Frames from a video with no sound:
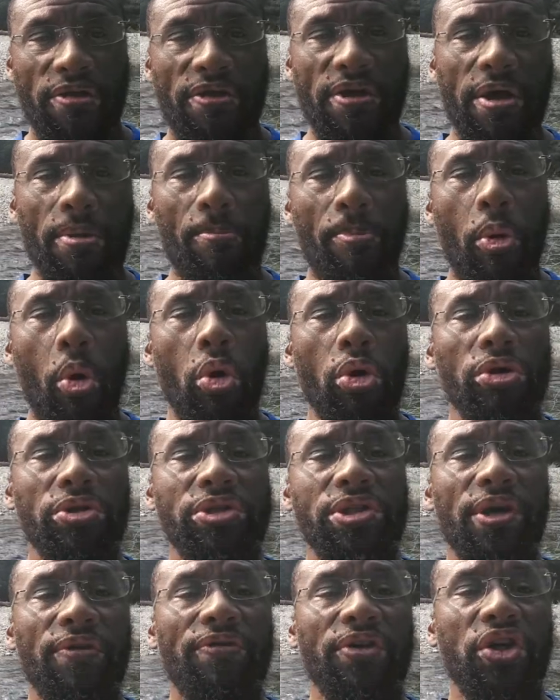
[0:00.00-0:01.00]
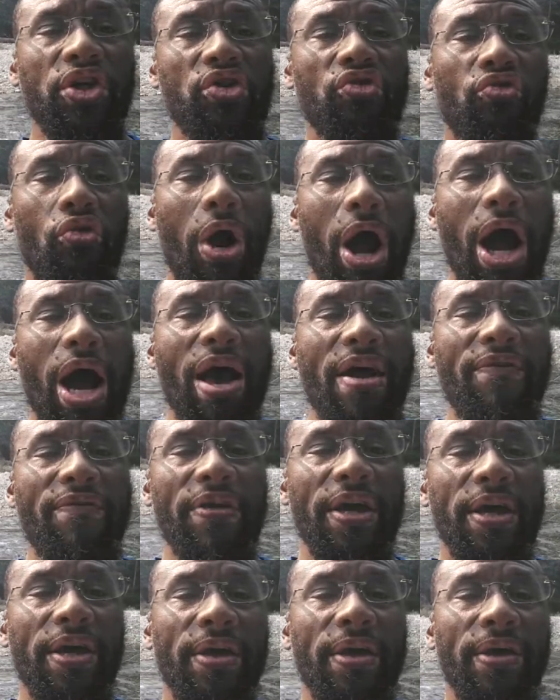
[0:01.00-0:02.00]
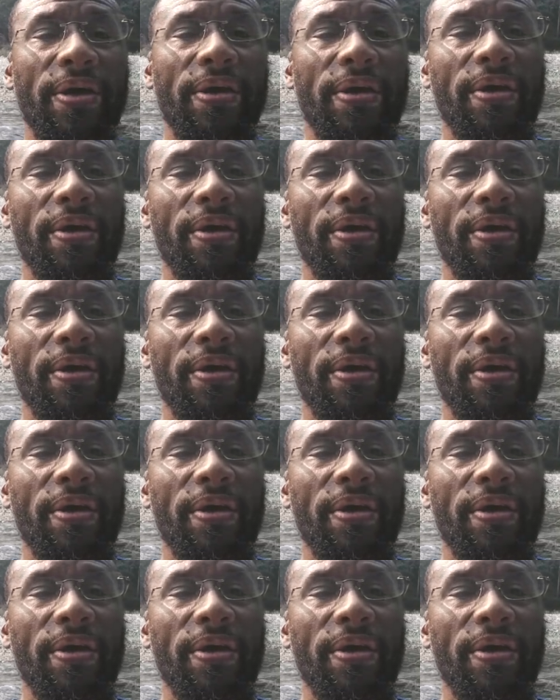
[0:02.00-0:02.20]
the importance of striving